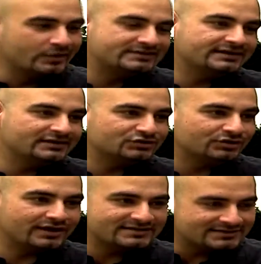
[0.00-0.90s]
with
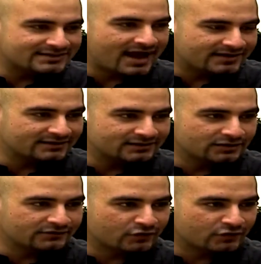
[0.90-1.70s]
sedition? Isn't that a little